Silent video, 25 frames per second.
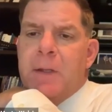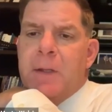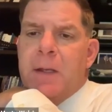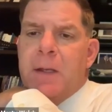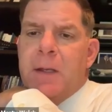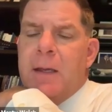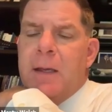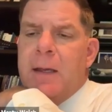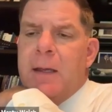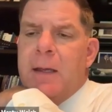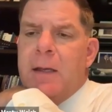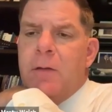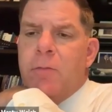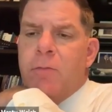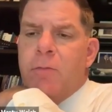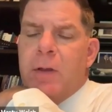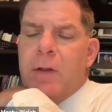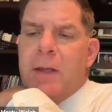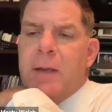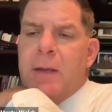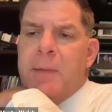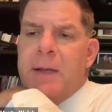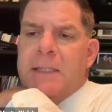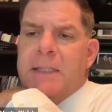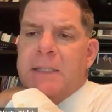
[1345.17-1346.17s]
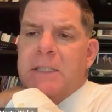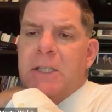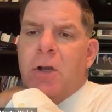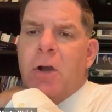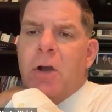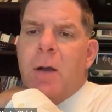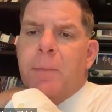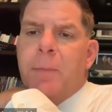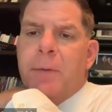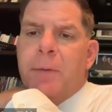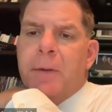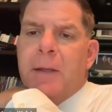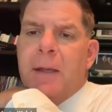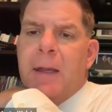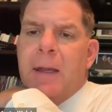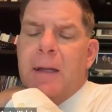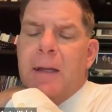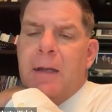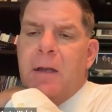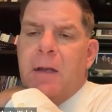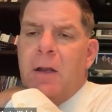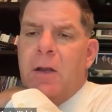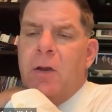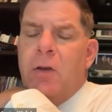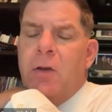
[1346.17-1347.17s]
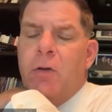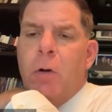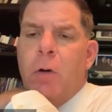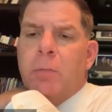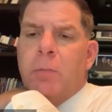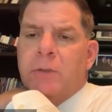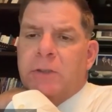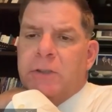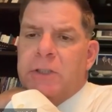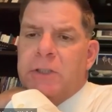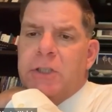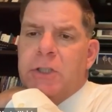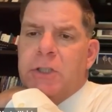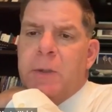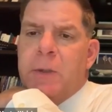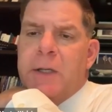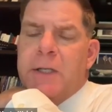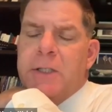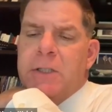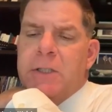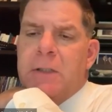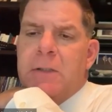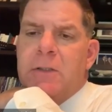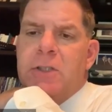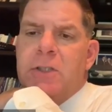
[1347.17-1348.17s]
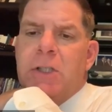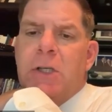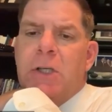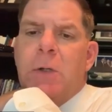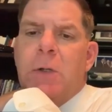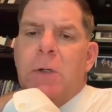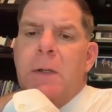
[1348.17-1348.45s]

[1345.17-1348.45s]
And it really makes it complicated in a normal situation. So